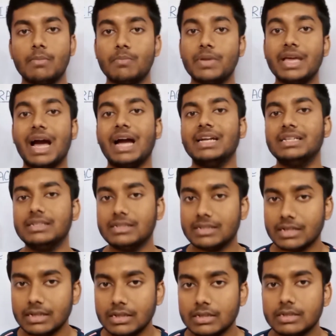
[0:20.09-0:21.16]
behind
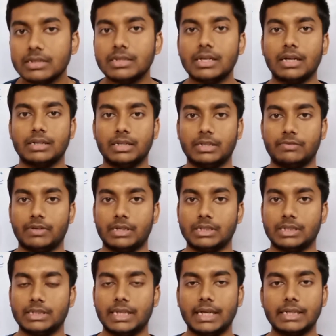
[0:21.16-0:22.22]
the Dirac delta
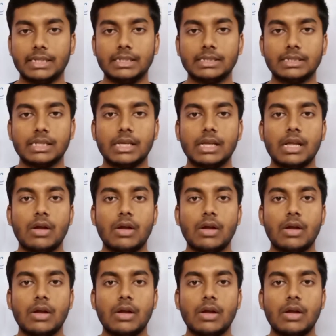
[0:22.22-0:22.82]
function, that is